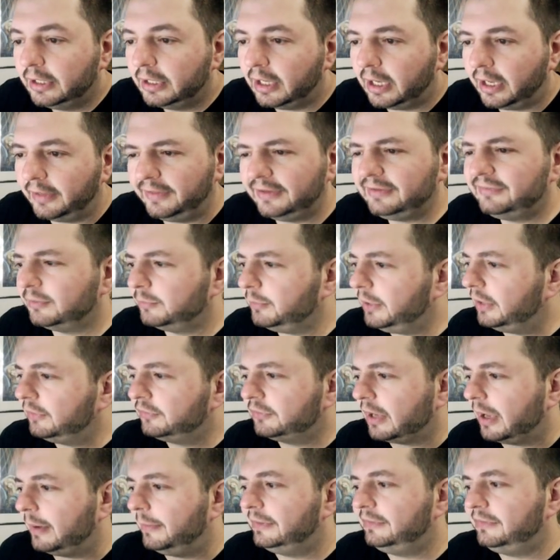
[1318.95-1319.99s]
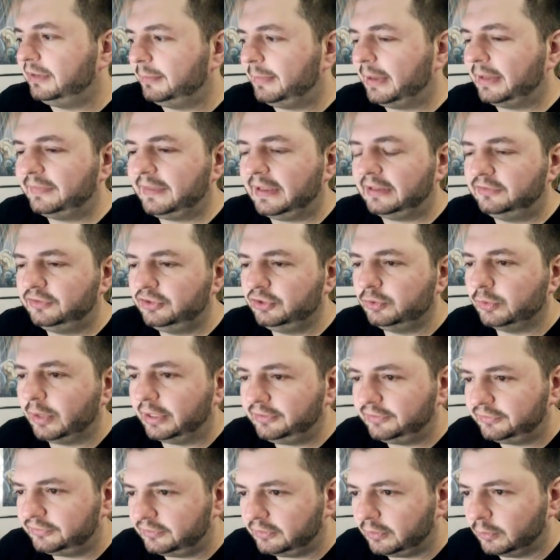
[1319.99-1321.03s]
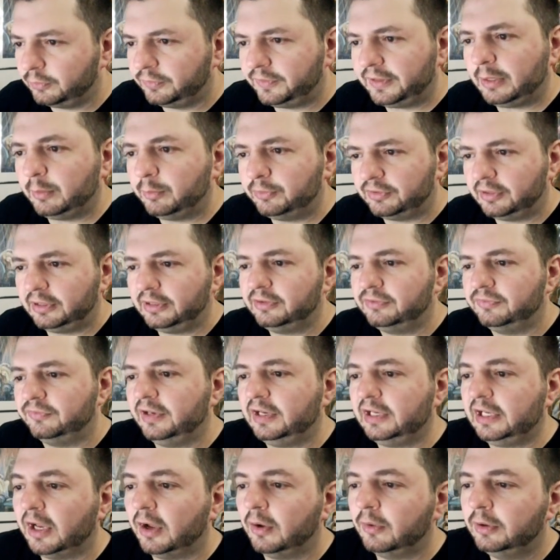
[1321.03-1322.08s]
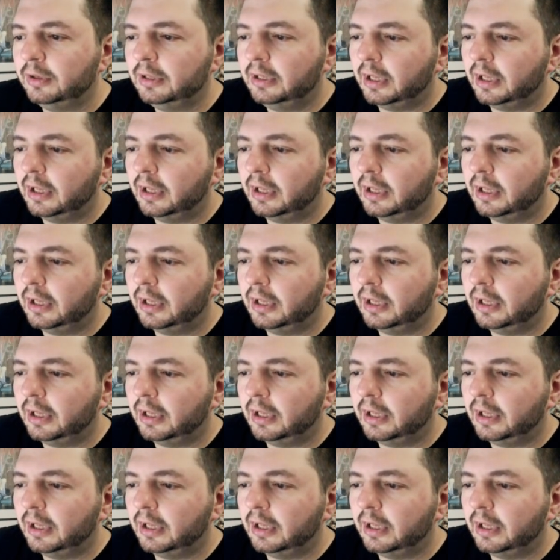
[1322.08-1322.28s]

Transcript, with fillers: I think someone else commented about that too. I just don't think it was on this video.